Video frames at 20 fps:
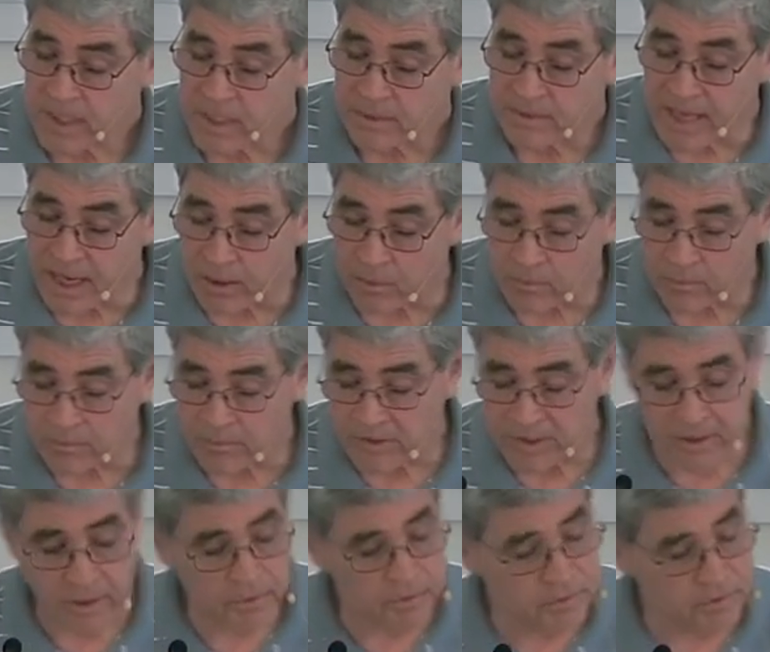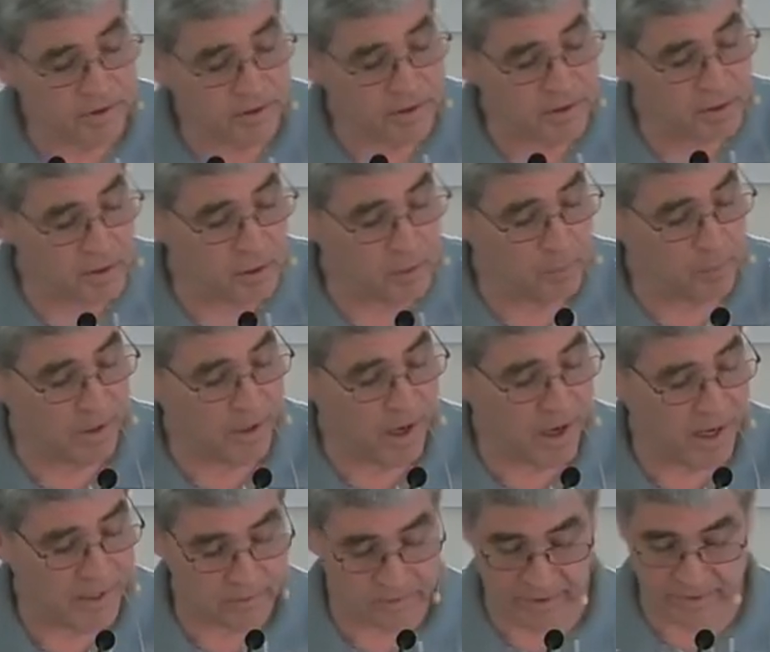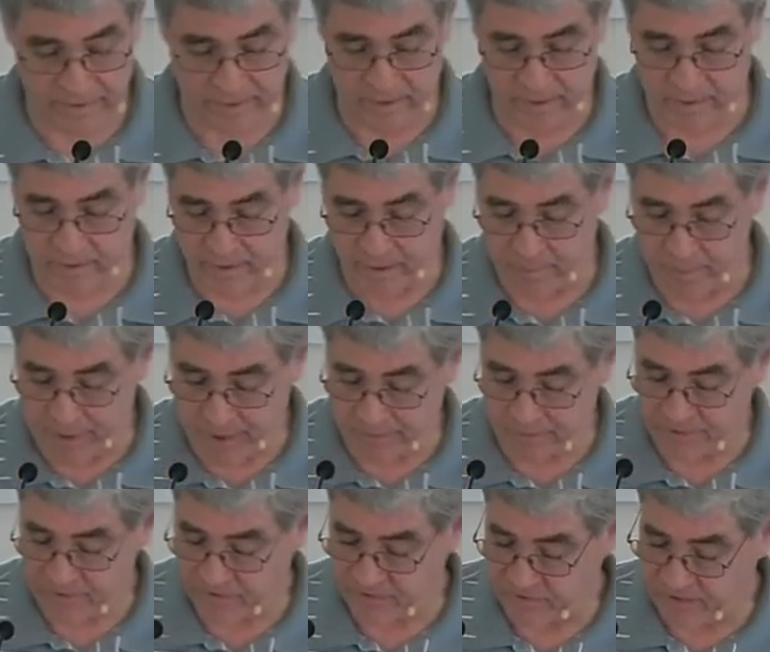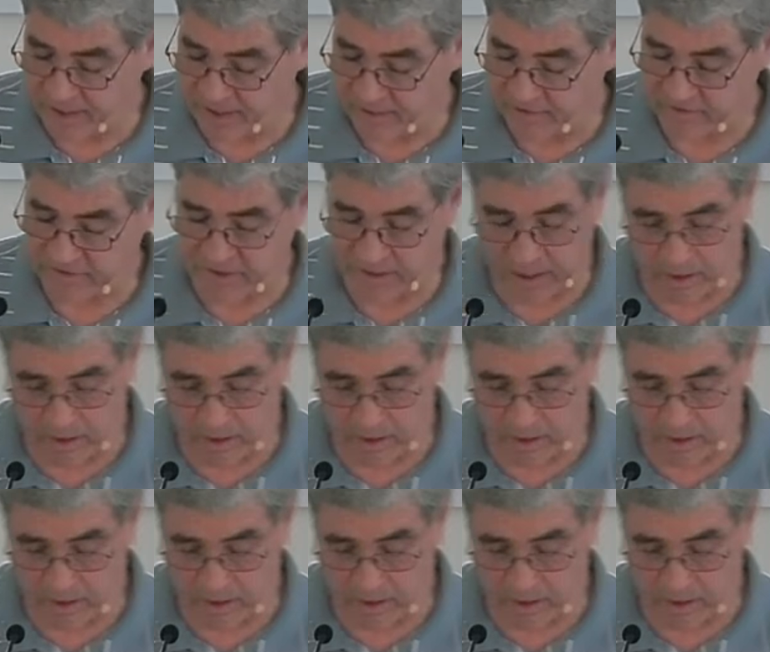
Now, the other thing here I want to highlight about this text, and